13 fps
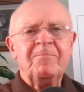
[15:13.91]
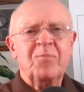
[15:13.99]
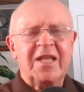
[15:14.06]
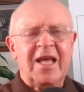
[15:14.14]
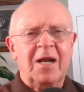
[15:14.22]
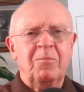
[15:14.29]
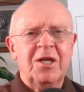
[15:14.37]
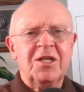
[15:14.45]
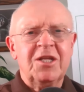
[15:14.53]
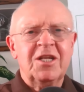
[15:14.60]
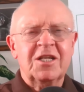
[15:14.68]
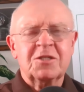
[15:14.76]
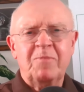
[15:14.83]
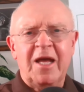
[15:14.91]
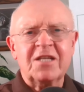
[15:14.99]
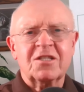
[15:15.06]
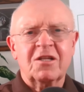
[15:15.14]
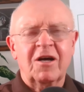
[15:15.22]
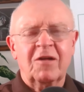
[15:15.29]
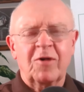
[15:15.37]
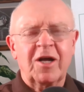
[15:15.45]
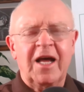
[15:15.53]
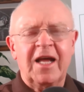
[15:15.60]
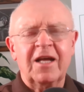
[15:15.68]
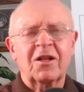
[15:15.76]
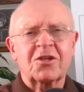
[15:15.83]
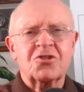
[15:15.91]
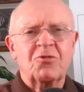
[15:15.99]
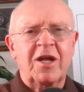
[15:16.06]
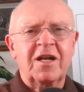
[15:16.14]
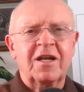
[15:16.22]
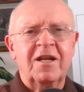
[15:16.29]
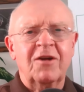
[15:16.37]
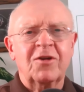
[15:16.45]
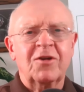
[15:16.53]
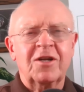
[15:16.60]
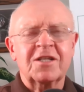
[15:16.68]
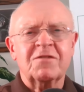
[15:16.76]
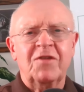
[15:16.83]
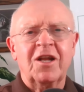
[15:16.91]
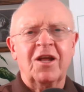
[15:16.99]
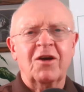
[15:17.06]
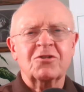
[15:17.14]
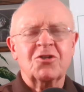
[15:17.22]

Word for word: but that opinion is based on what I illustrated here in this video.